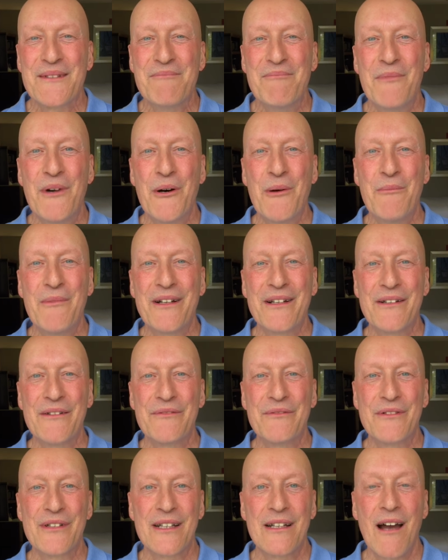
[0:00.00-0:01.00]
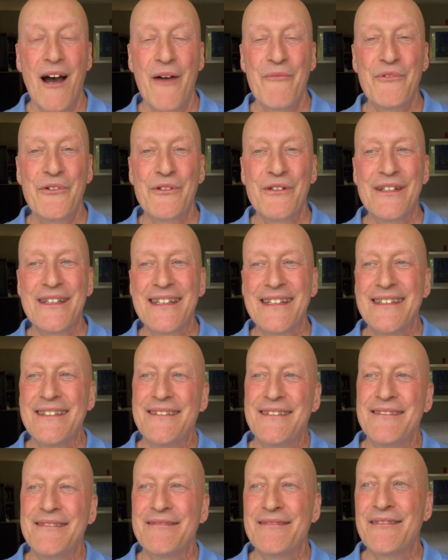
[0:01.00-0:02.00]
Moment of recovery,
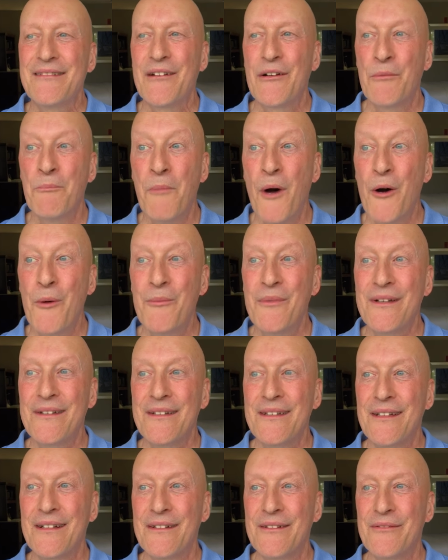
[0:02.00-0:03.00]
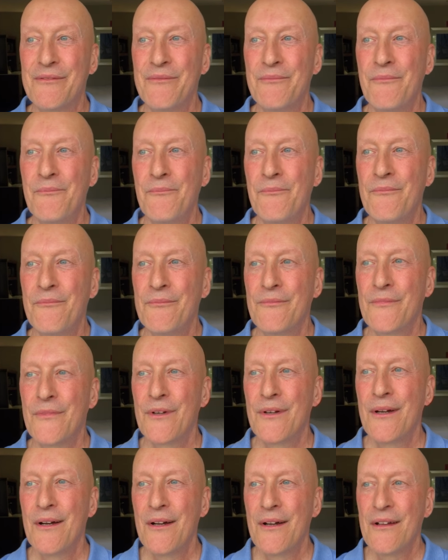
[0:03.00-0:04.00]
a moment of
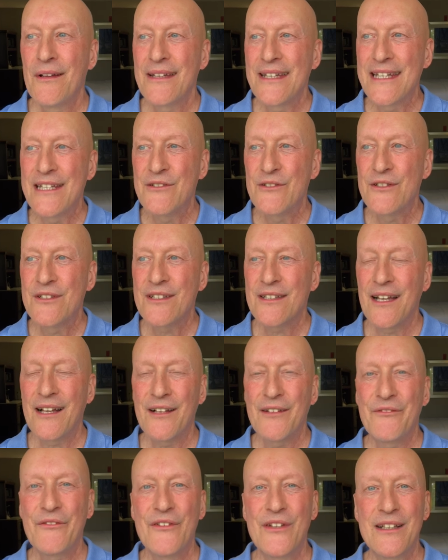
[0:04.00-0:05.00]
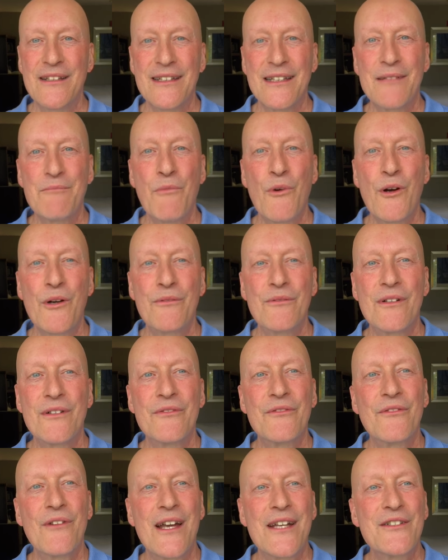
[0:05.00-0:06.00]
each cell feeling more
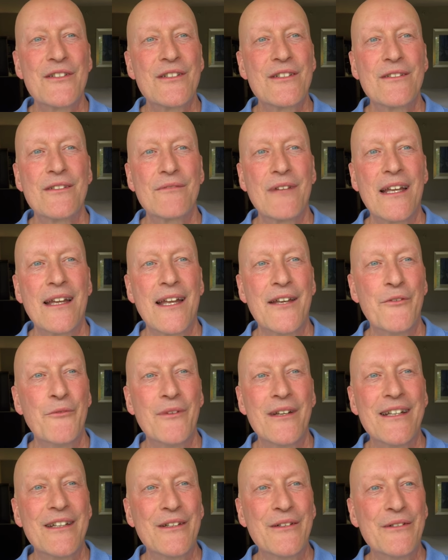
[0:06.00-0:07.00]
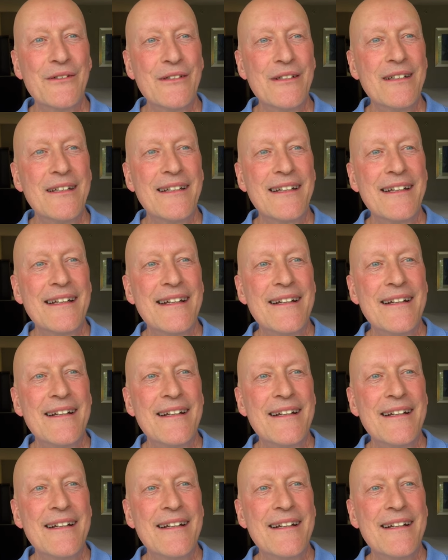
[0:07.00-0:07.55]
refreshed and renewed,